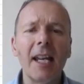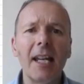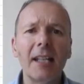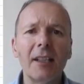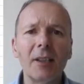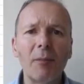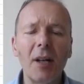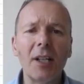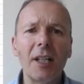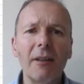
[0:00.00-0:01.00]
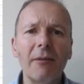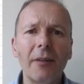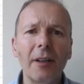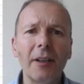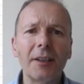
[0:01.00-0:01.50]
in a spreadsheet
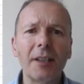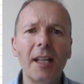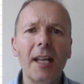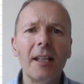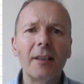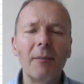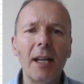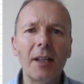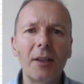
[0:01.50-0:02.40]
first to make